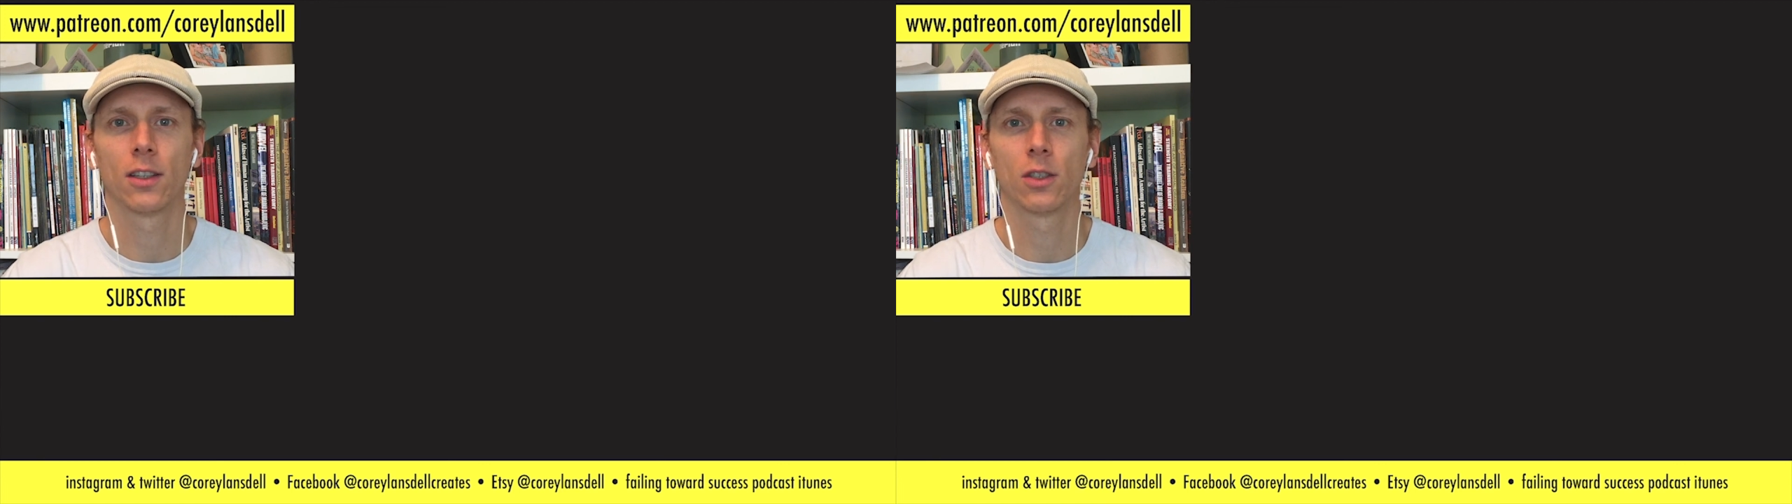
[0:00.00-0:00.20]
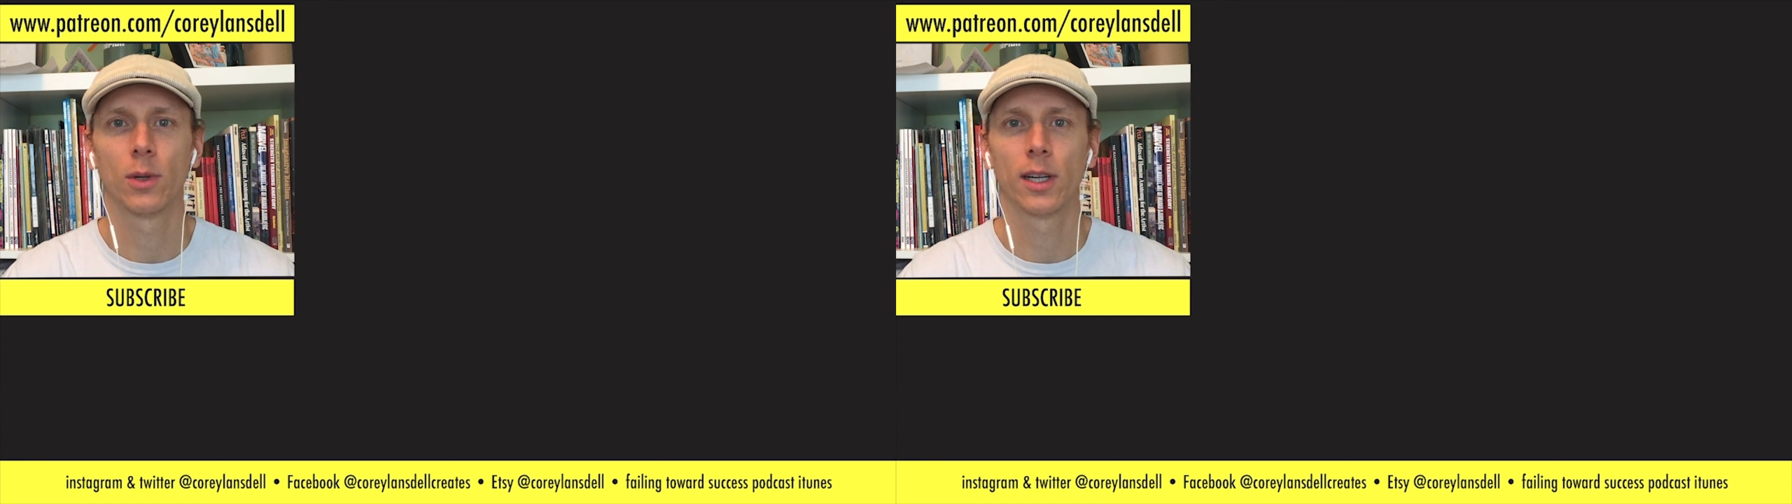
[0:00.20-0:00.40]

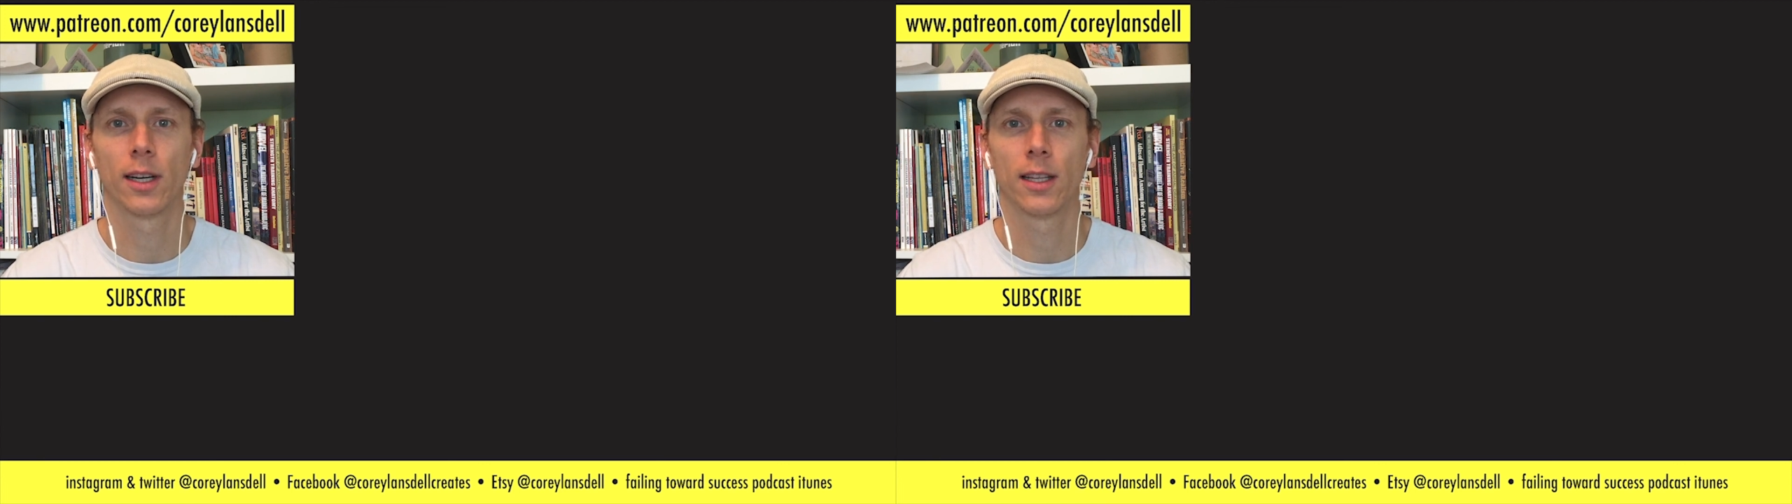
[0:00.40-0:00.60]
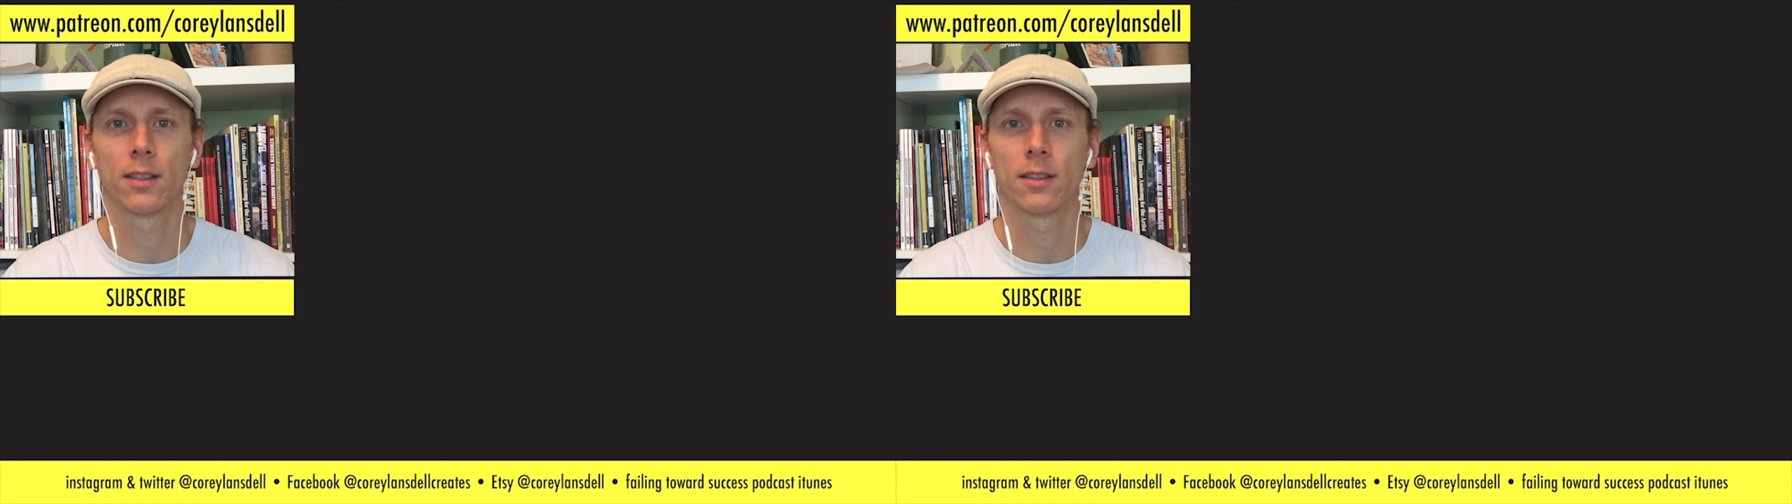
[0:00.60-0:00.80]
on
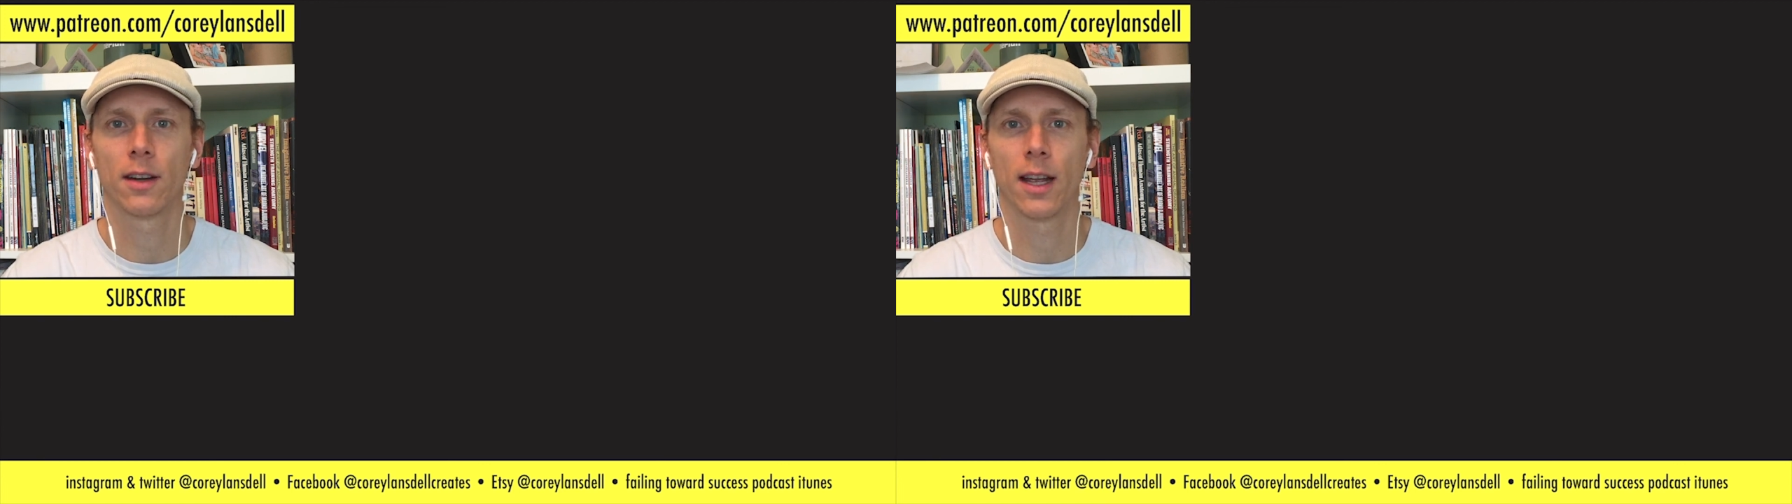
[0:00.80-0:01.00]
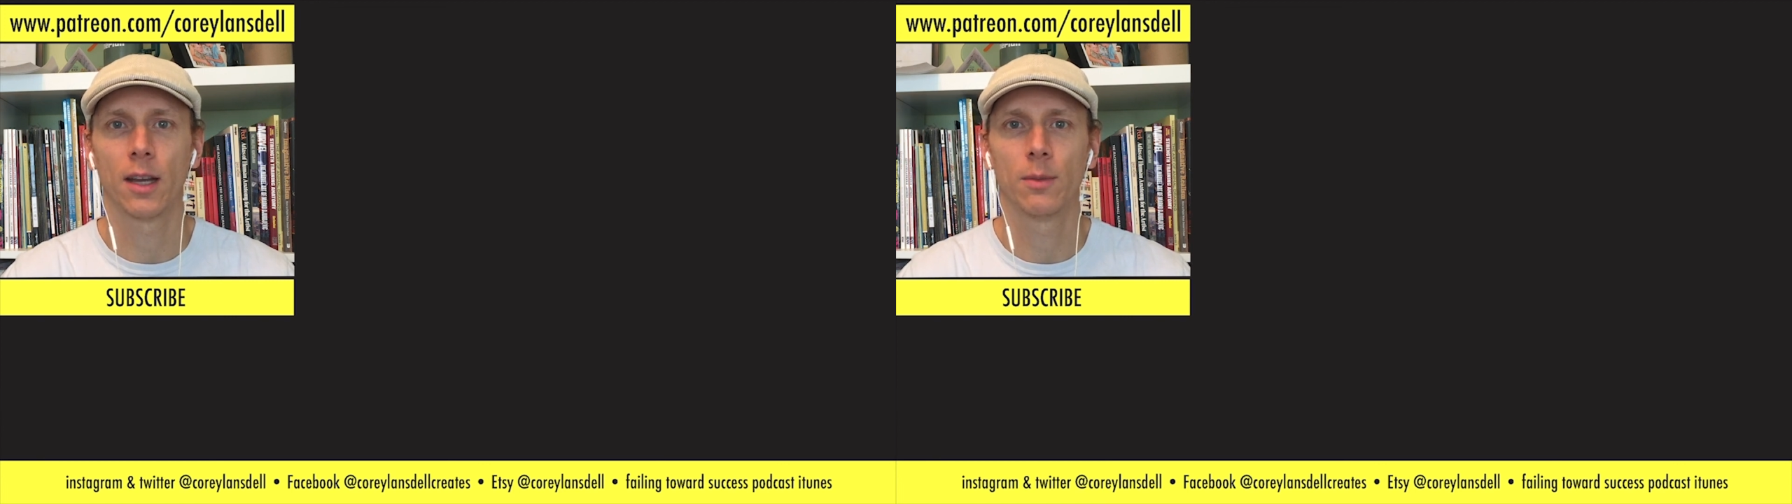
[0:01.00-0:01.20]
Twitter and
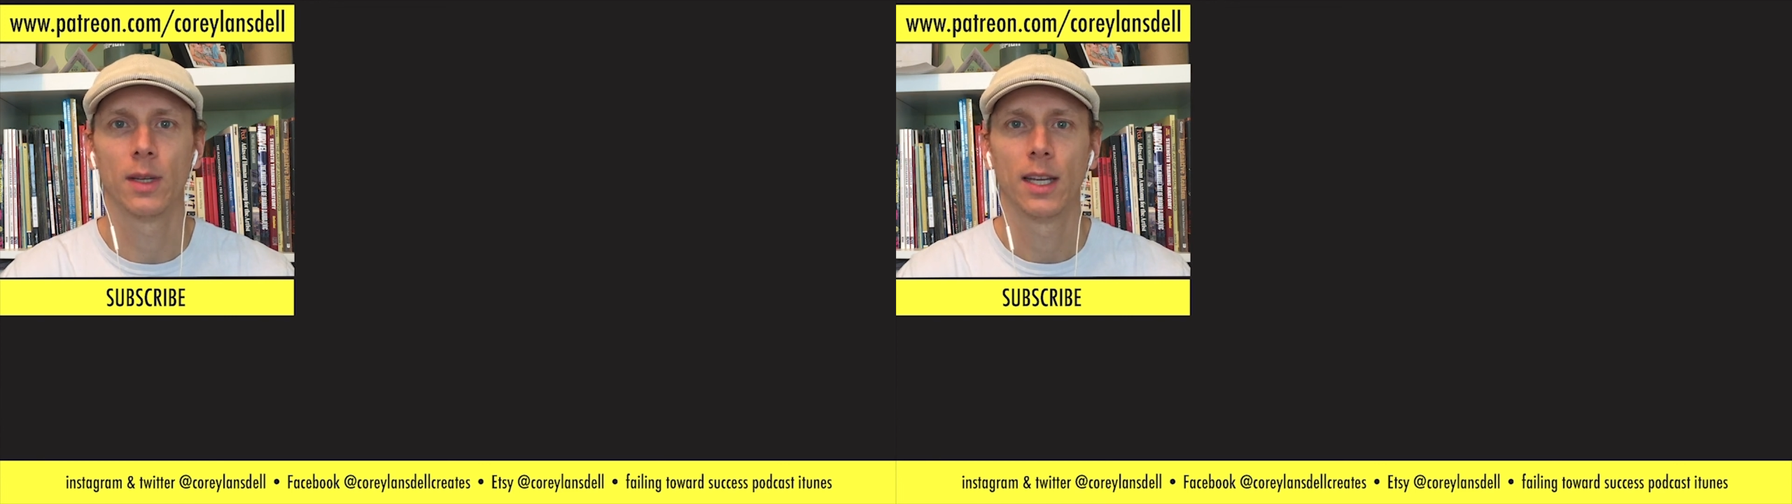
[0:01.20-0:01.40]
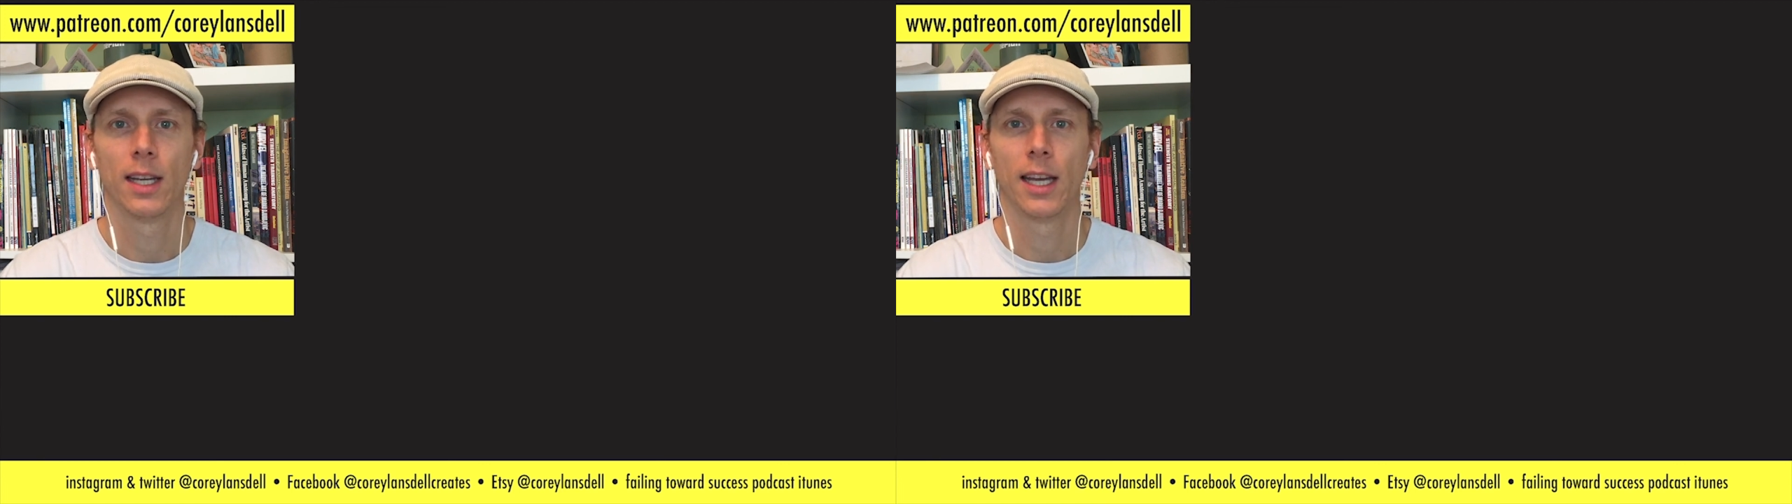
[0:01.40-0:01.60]
Instagram,